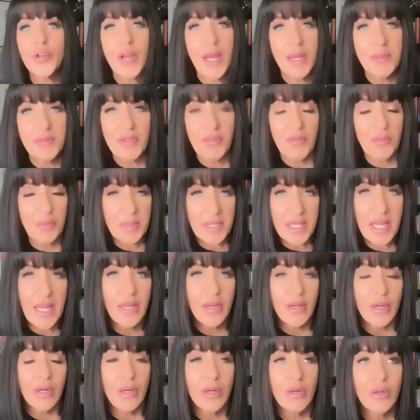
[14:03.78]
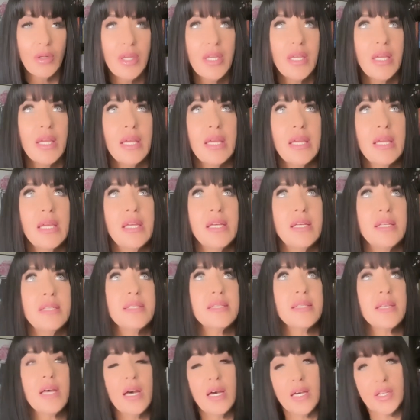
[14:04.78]
grams of a potato
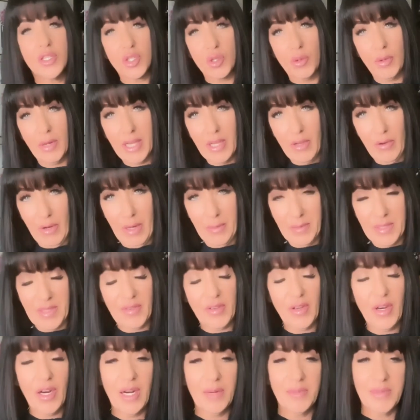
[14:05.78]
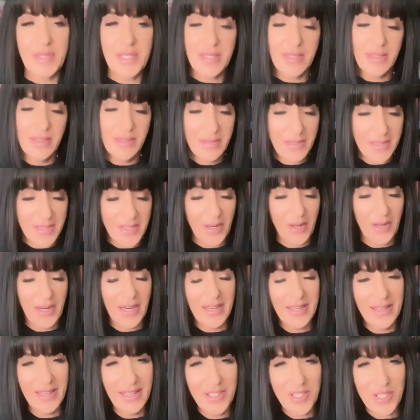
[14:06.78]
is uh, 20 grams of carbs.
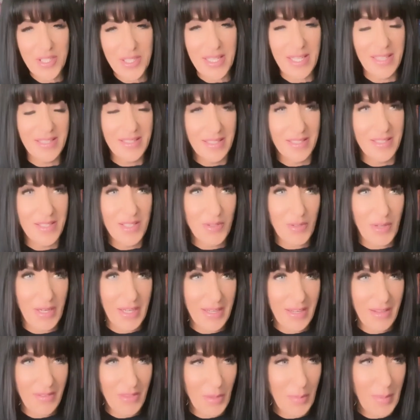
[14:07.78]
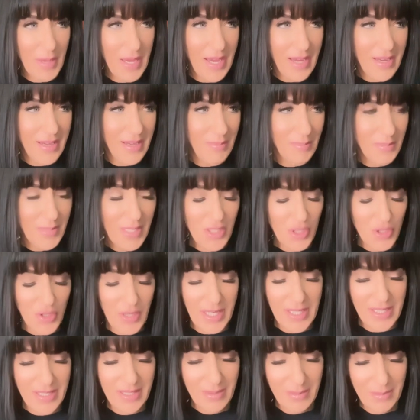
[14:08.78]
Sorry, I just had to straighten up the back. I'm not
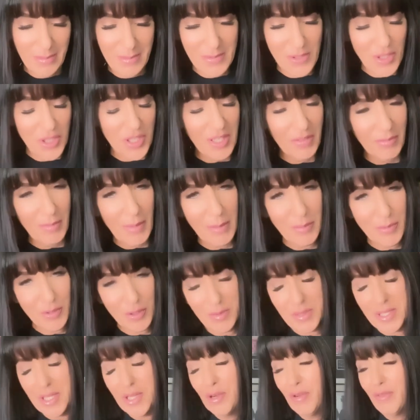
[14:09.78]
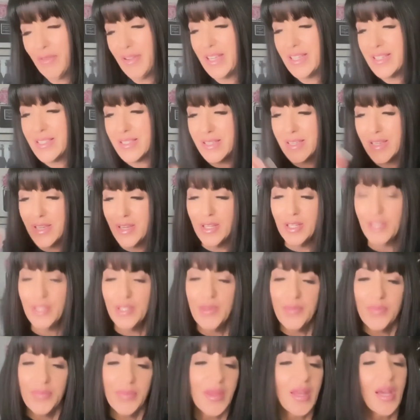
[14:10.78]
trying to shove my boobs in your face.
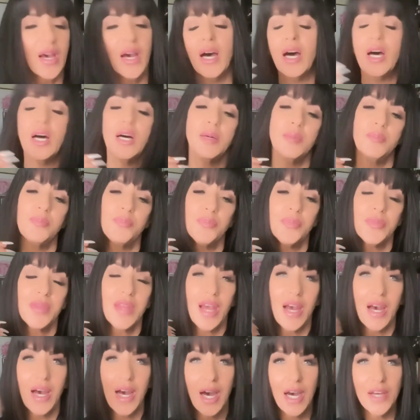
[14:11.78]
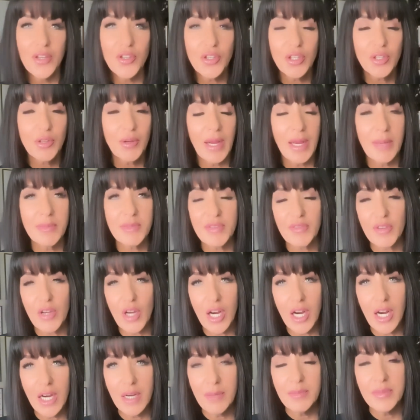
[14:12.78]
Um, 100 grams of
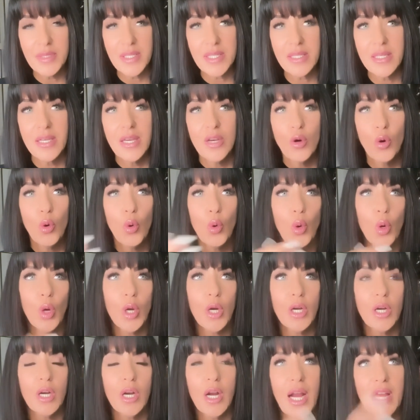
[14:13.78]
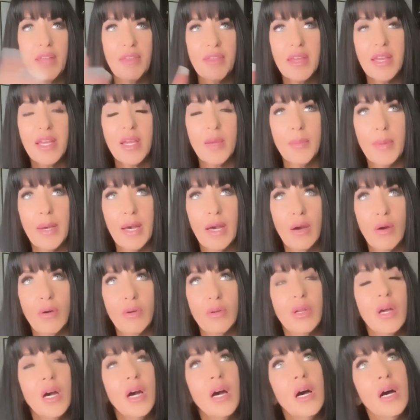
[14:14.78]
carbs, or I think
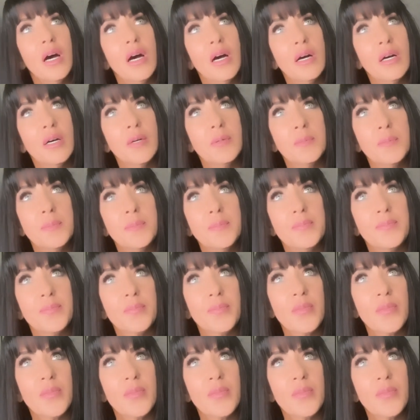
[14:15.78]
about um,